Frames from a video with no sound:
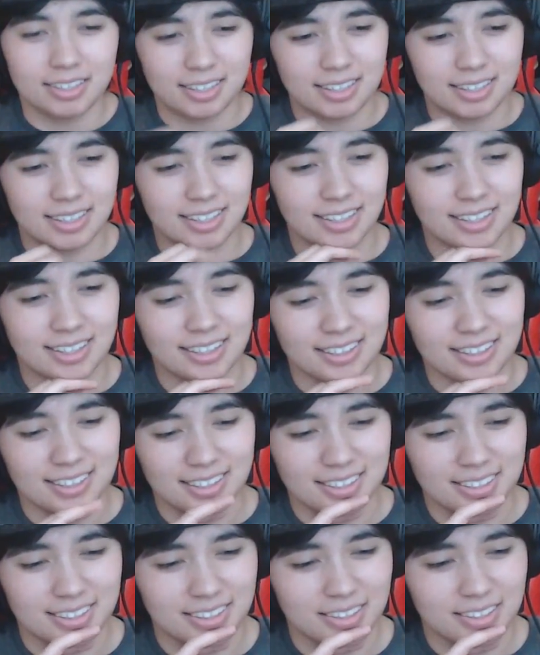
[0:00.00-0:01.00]
uh,
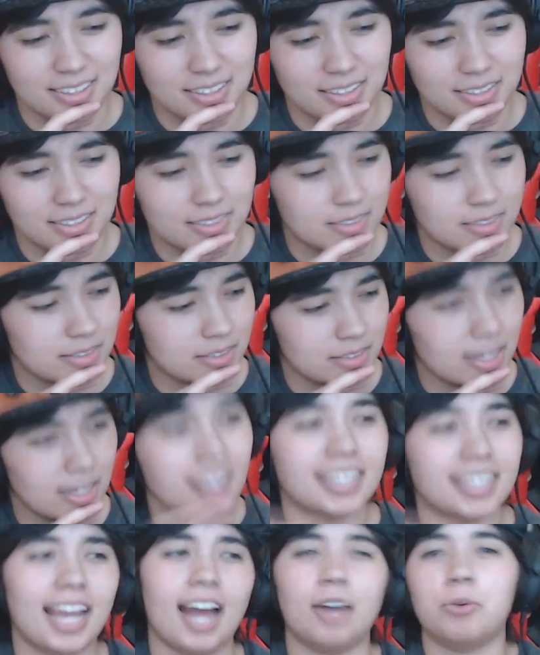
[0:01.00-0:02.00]

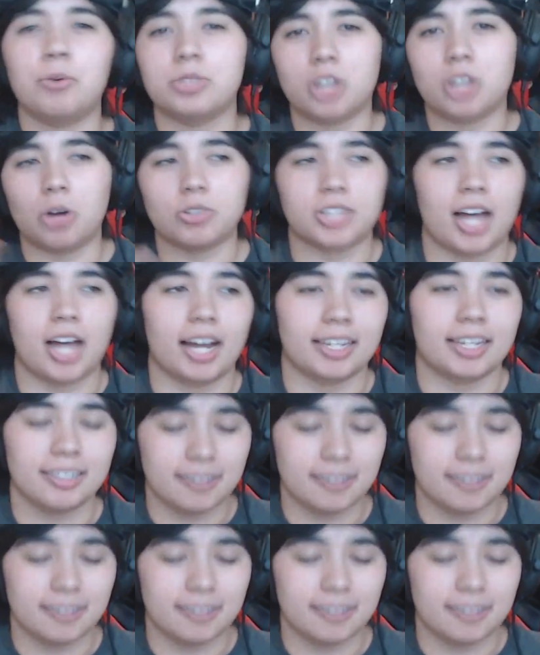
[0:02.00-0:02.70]
yeah, it was Ozai.